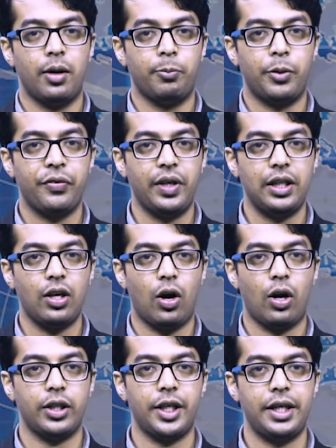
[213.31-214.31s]
between the
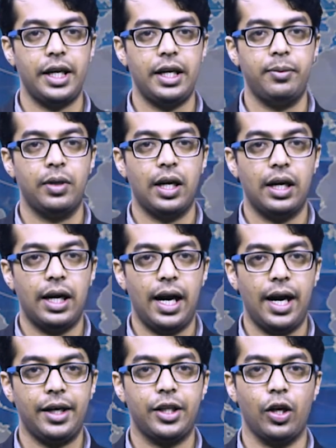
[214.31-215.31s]
audit team
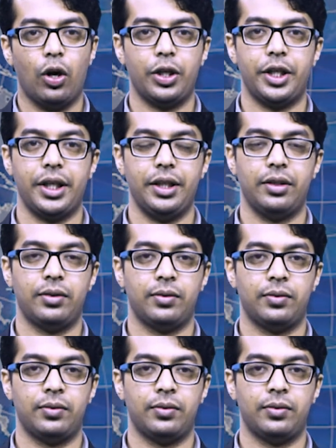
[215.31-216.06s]
and the auditee,